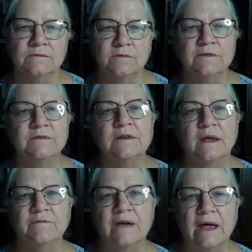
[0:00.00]
rift
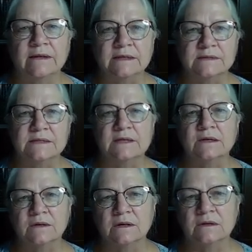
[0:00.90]
and valleys that
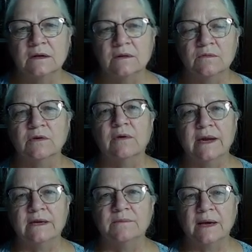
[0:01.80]
were
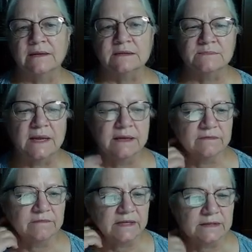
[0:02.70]
created by this mega
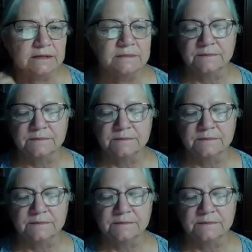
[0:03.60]
event.